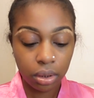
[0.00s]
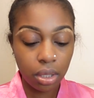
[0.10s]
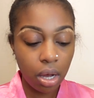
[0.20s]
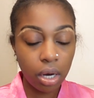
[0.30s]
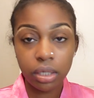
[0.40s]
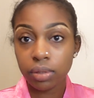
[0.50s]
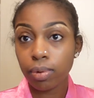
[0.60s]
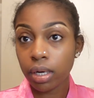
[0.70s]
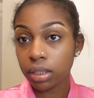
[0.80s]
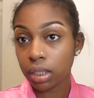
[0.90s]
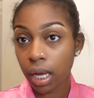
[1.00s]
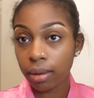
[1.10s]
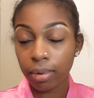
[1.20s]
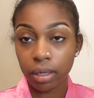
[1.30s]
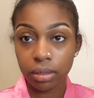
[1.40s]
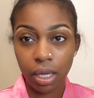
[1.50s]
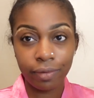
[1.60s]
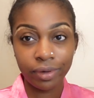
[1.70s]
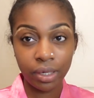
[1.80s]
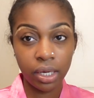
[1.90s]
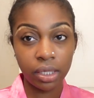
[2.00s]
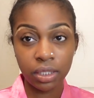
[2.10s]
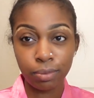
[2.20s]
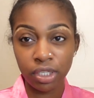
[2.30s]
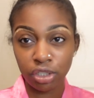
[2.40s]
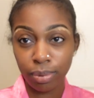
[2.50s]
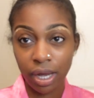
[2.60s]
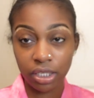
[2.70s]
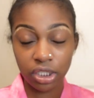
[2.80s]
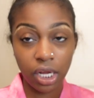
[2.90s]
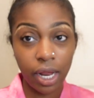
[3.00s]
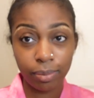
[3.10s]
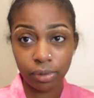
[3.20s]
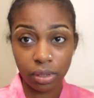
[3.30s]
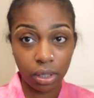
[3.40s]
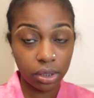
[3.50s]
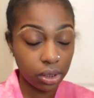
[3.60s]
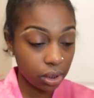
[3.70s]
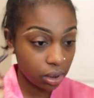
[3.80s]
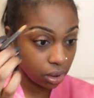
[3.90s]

the hardest part is the eyebrows. After that, it's Peach Posh applesauce.